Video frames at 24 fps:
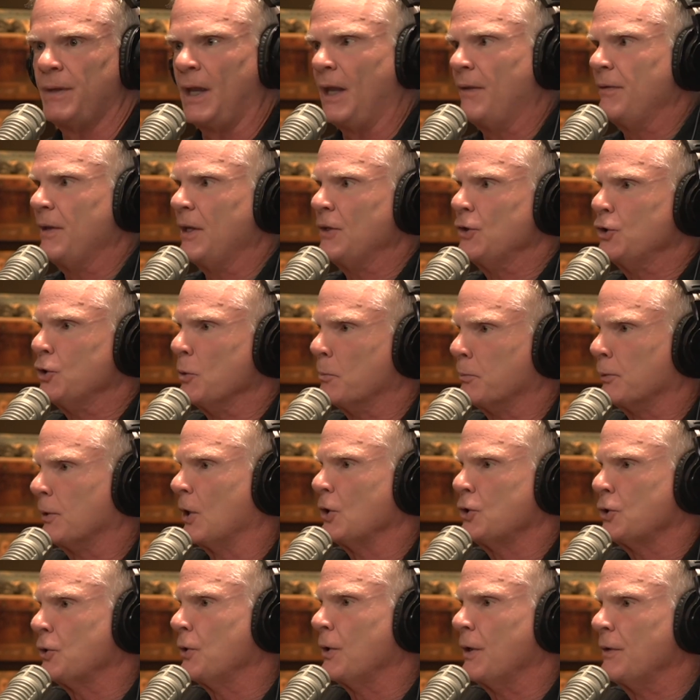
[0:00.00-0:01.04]
and then to
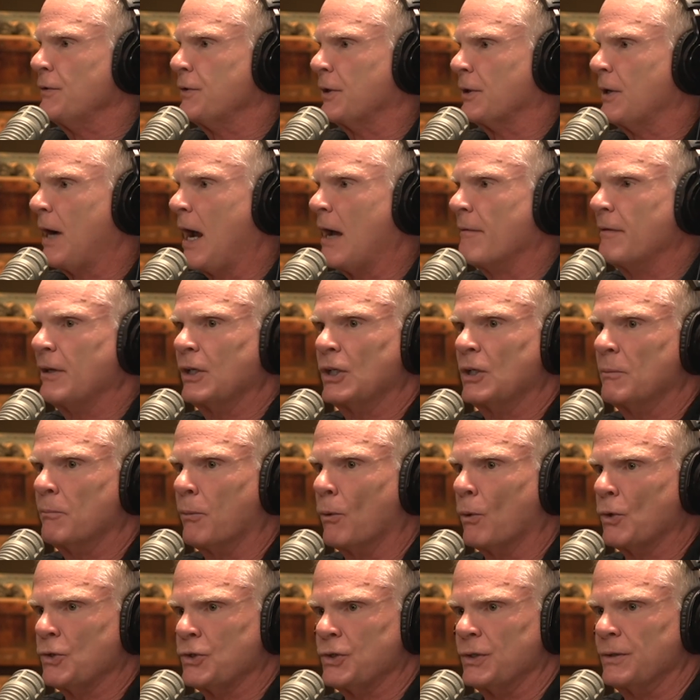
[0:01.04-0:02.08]
pressure her into having an
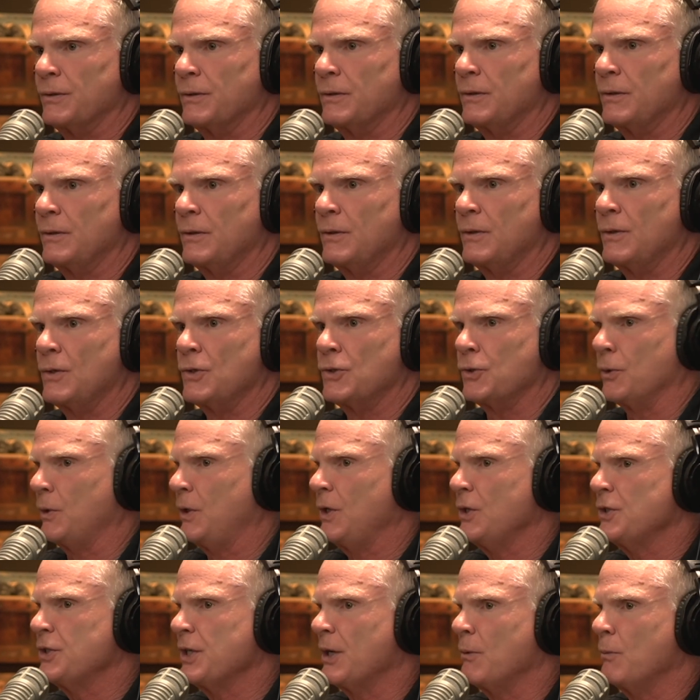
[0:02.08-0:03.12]
abortion. So
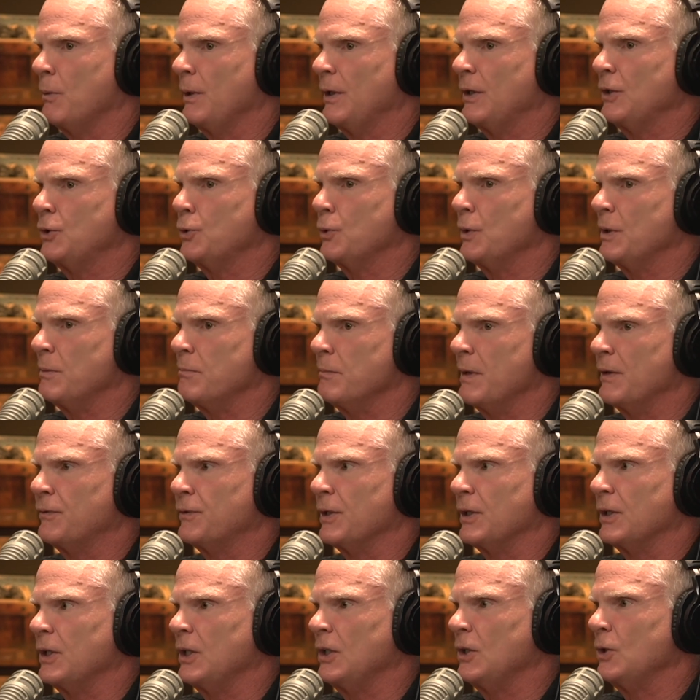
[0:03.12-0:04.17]
he's not willing to admit
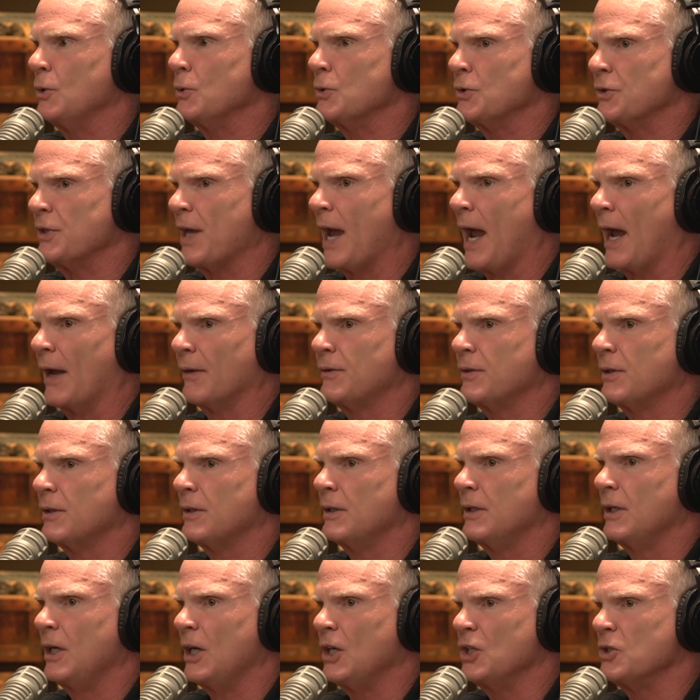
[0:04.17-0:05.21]
that he used that.
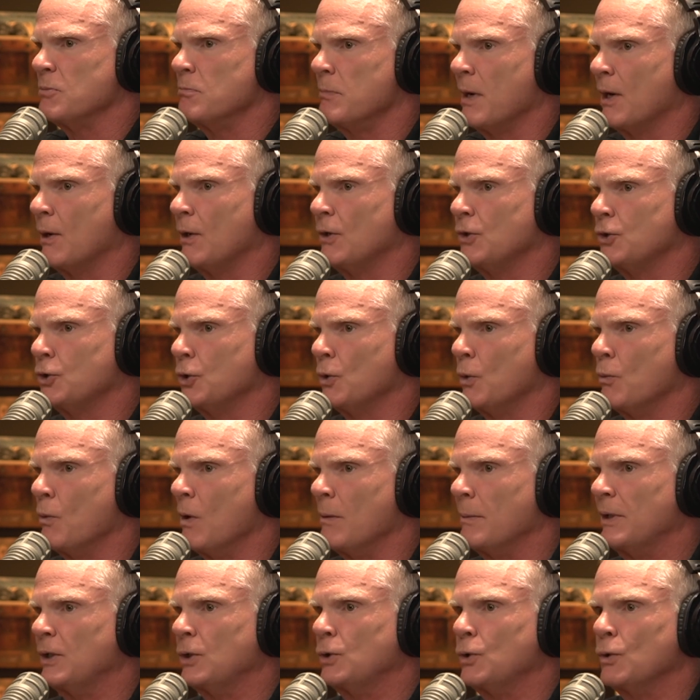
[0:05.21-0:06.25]
He's married to a
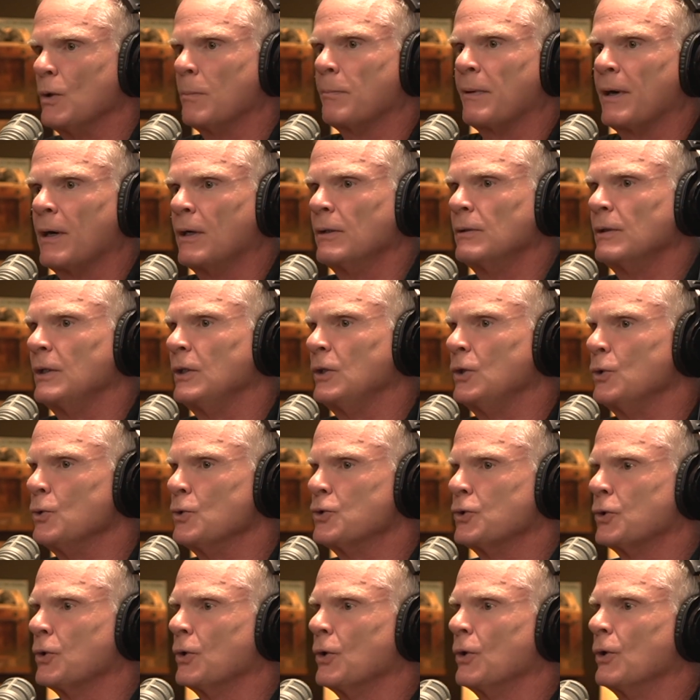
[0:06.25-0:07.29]
woman who apparently
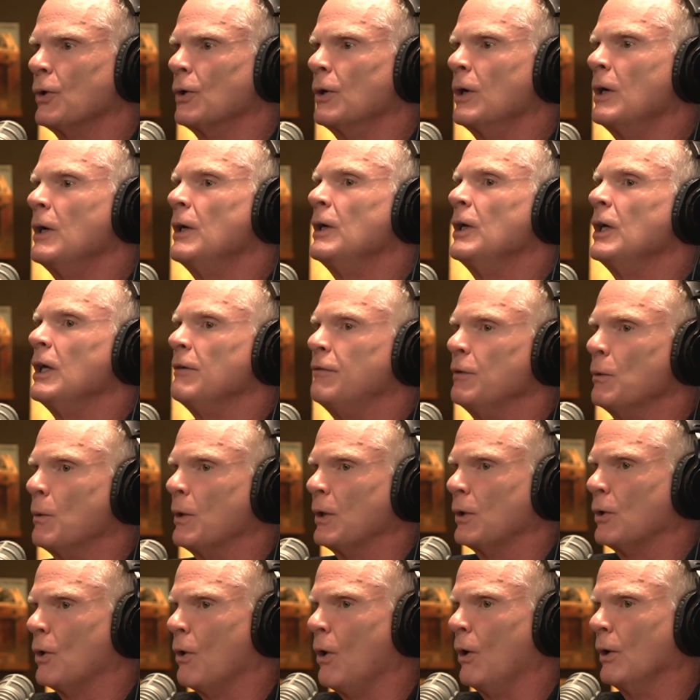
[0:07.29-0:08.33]
used her, if you
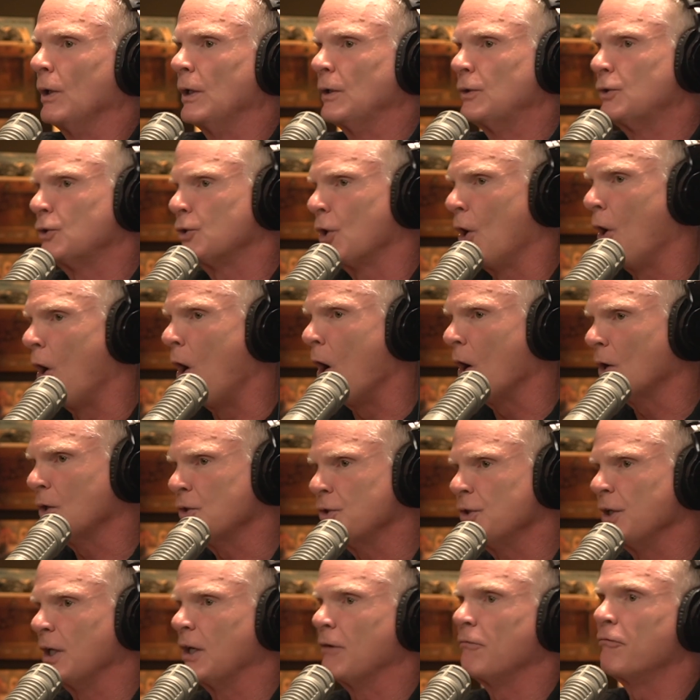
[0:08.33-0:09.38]
want to call it
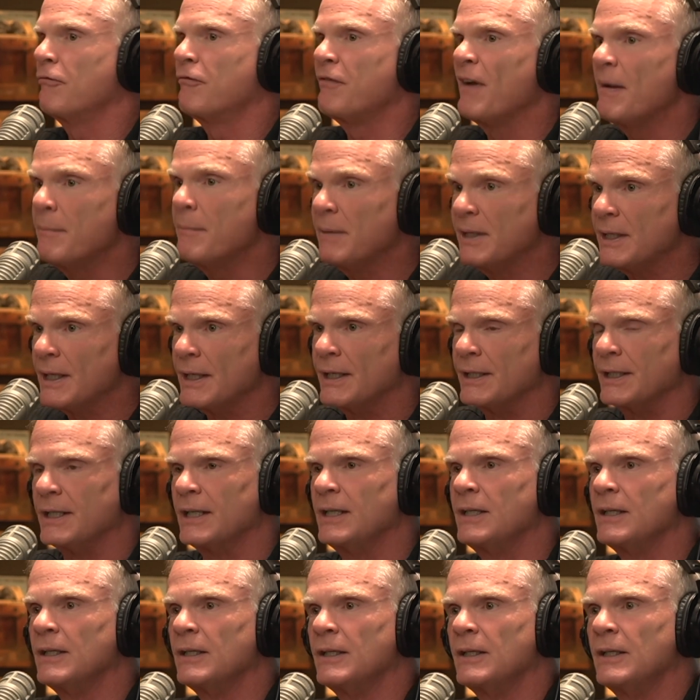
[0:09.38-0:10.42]
toxic
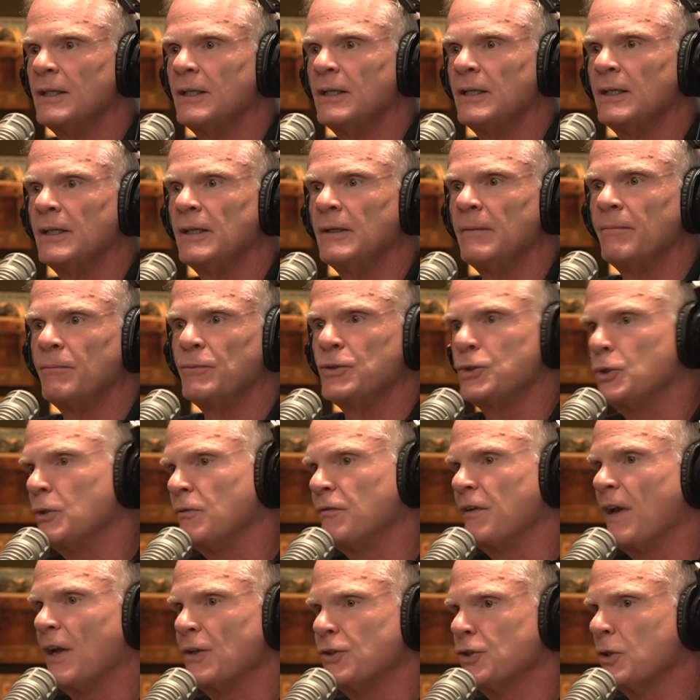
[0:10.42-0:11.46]
femininity, to
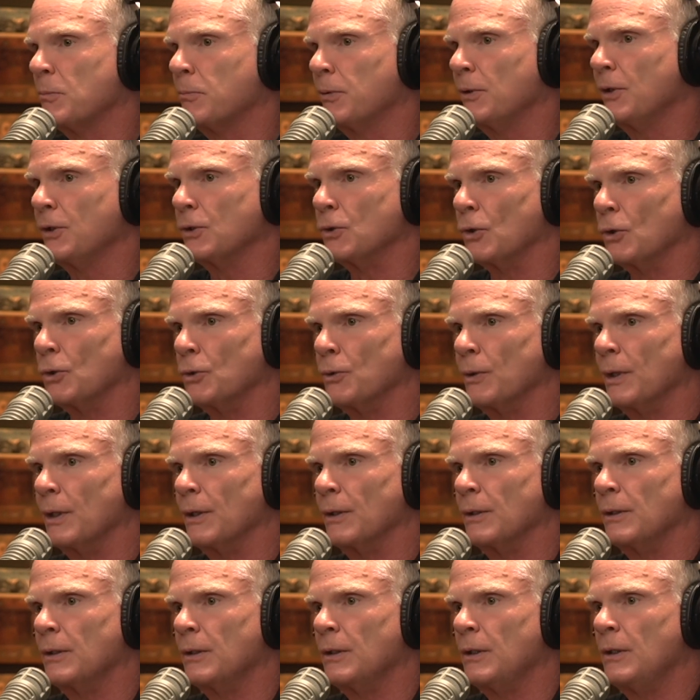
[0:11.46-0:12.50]
advance her political career.